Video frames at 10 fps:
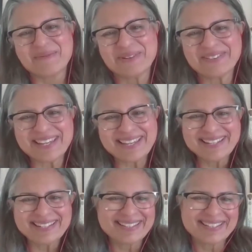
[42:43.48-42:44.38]

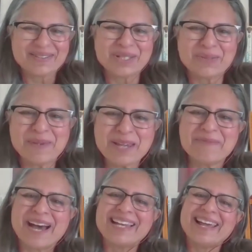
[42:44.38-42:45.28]
Maureen. You speak
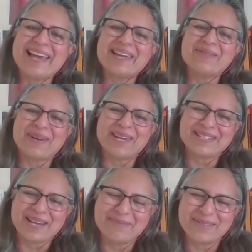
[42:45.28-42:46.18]
my
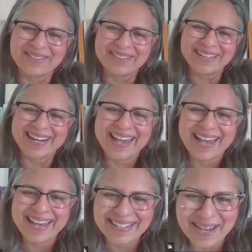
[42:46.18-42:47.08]
language. I'm so
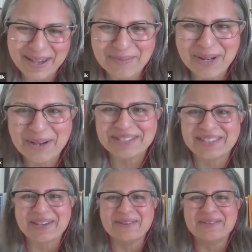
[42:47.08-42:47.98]
glad. I'm not
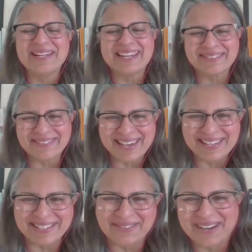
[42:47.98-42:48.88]
the only
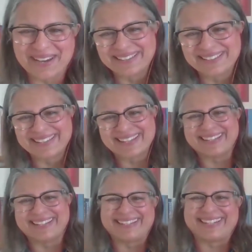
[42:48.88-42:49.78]
crazy one here.